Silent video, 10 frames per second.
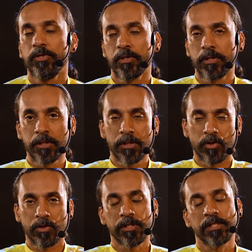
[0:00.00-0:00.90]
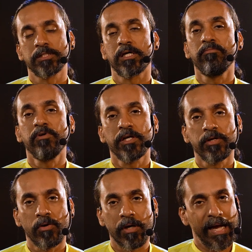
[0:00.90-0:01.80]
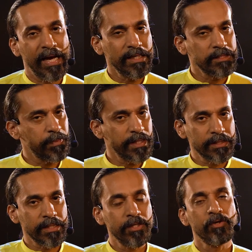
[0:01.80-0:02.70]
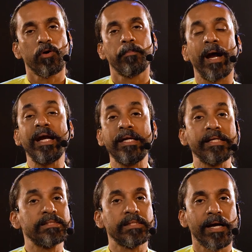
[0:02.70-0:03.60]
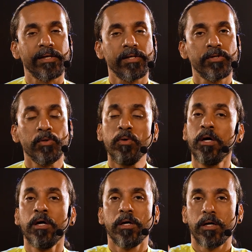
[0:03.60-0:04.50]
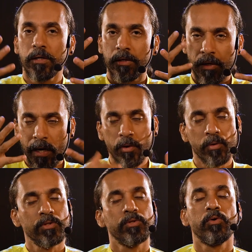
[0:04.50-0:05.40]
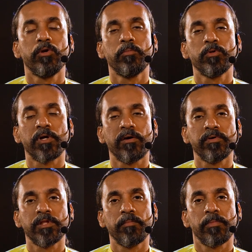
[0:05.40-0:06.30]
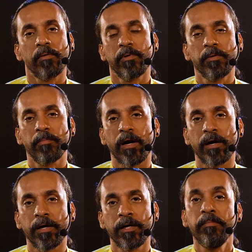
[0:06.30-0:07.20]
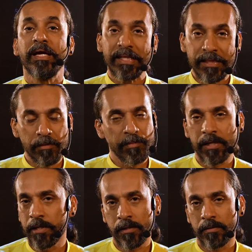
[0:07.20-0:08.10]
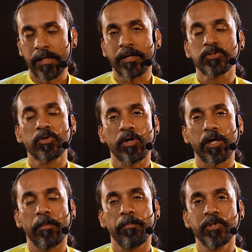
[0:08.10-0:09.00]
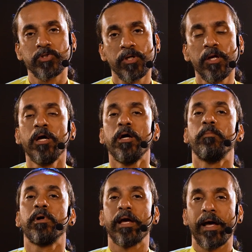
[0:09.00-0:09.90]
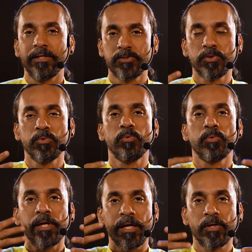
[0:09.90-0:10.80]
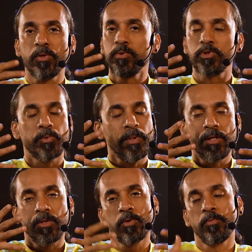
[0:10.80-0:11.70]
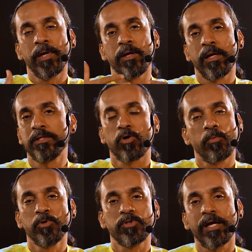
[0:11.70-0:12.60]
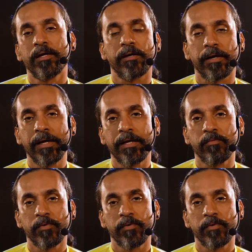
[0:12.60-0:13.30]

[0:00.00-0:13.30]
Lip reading: Your hurt or the discomfort in your hand is basically your mind distracting you. Try doing the Yoni Mudra with the Brahmari Pranayam in the beginning. That is not a compulsion, but as you get used to it, it's almost like a training